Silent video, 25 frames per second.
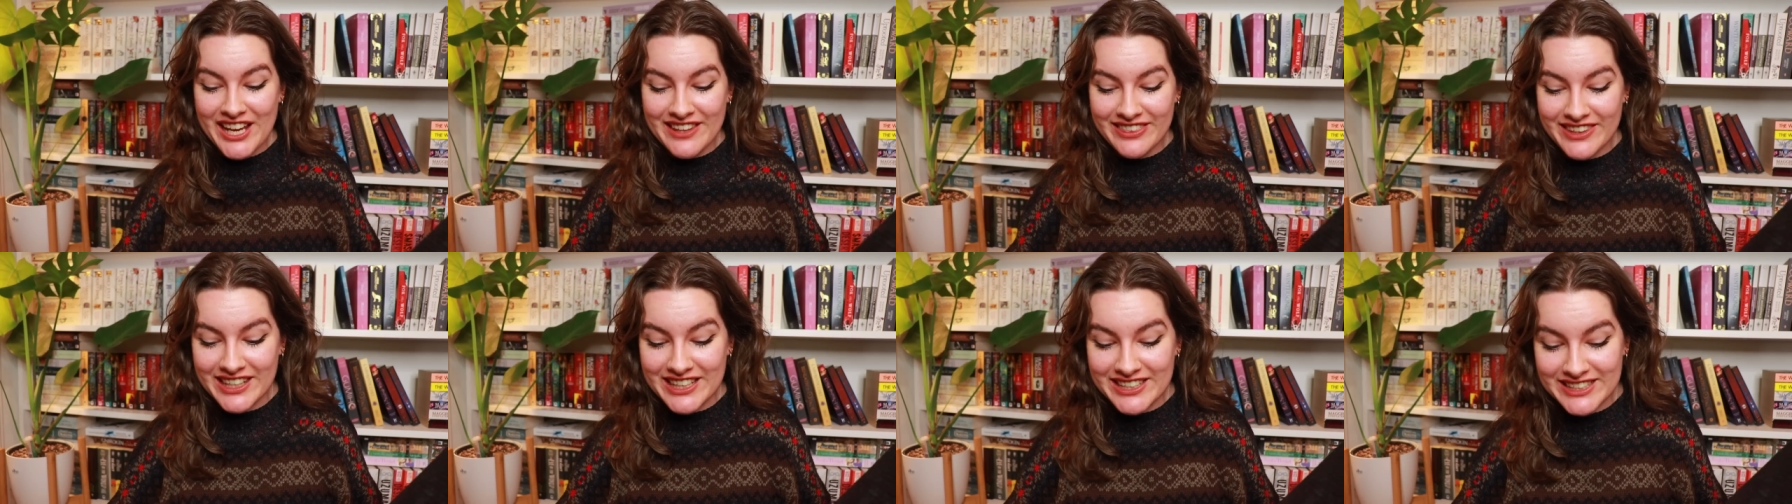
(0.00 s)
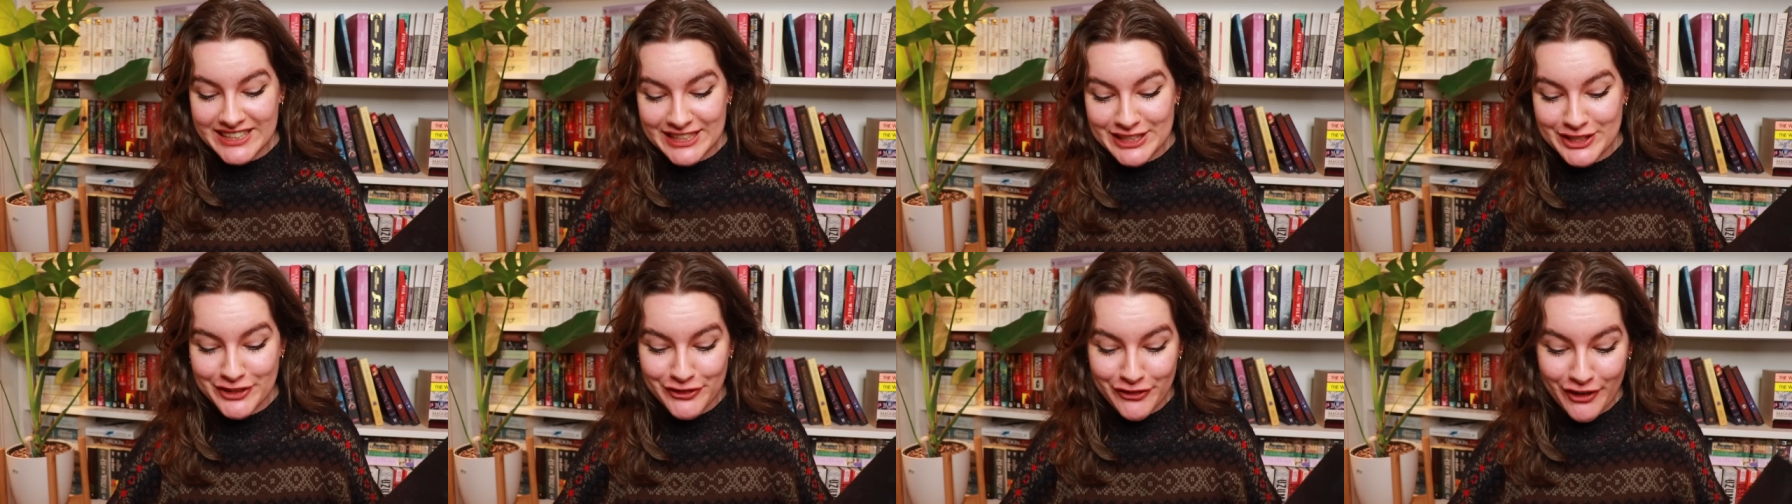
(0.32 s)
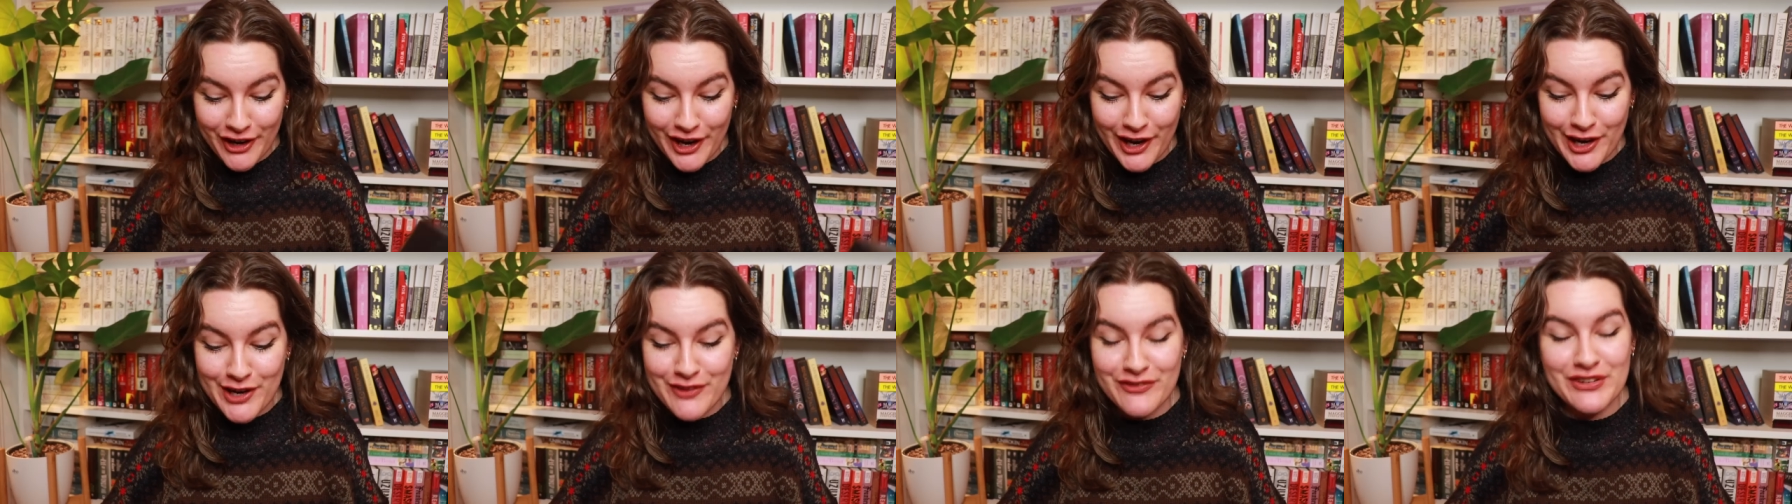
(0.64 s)
they did
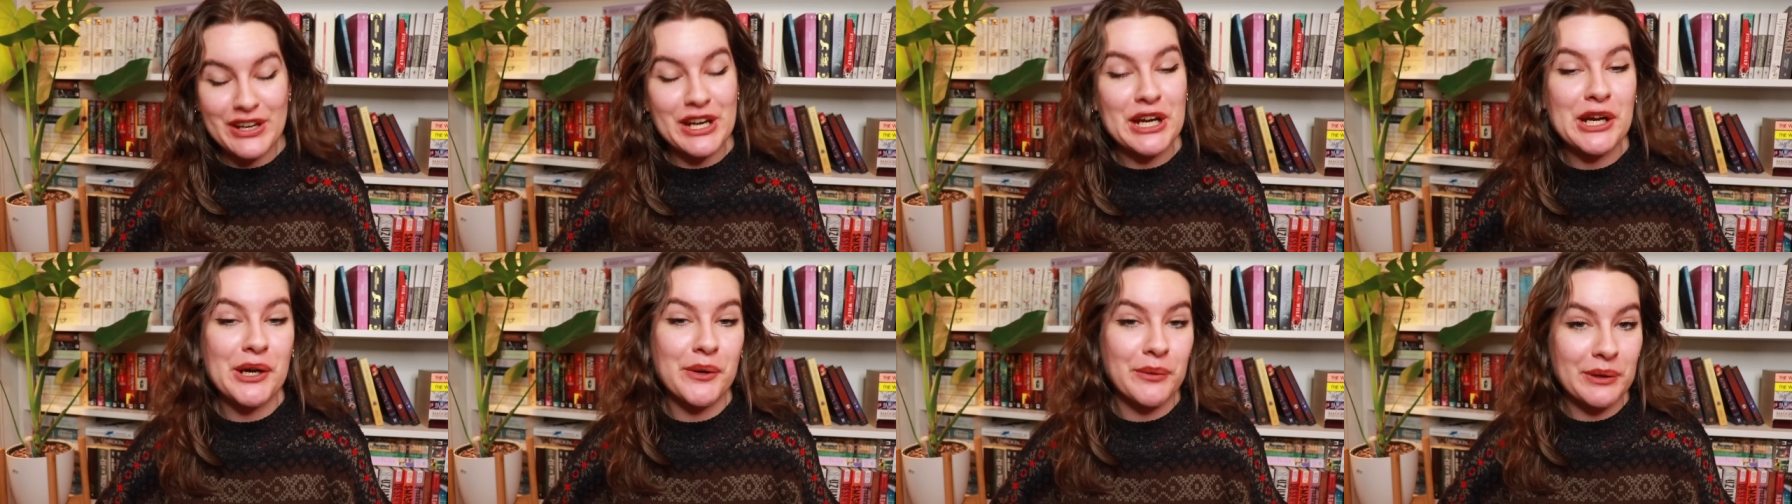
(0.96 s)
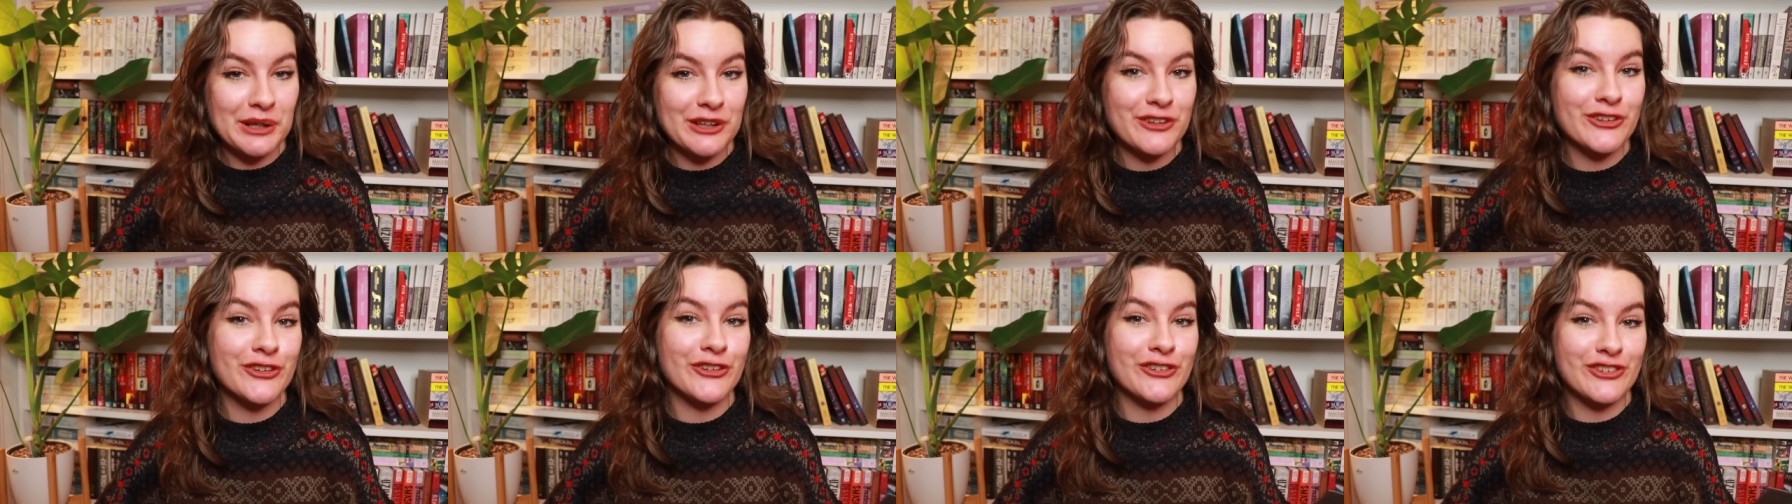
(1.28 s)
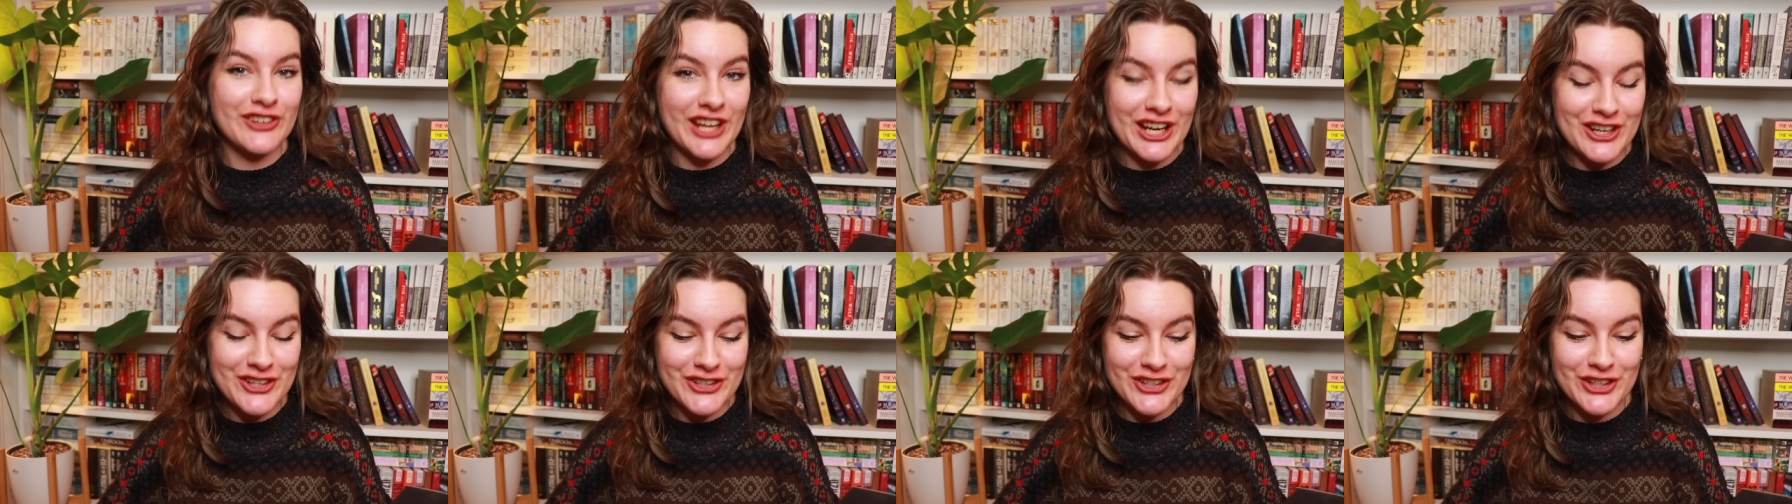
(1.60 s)
arrive in quick
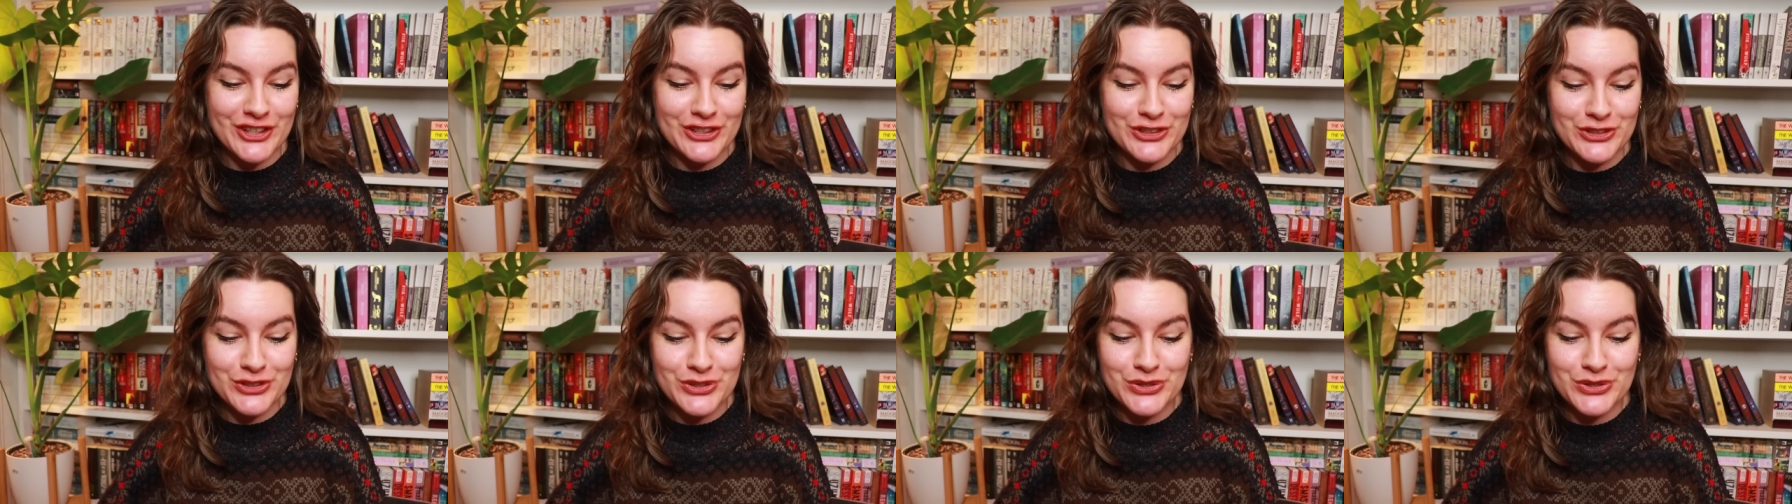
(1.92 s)
succession,